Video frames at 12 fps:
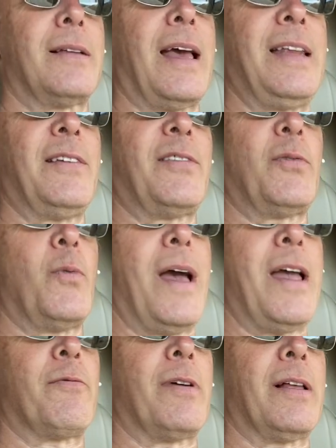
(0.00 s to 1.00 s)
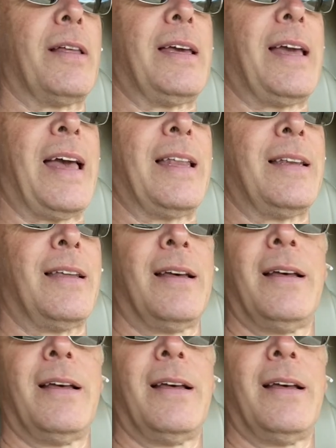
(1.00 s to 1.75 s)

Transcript: any sway really, and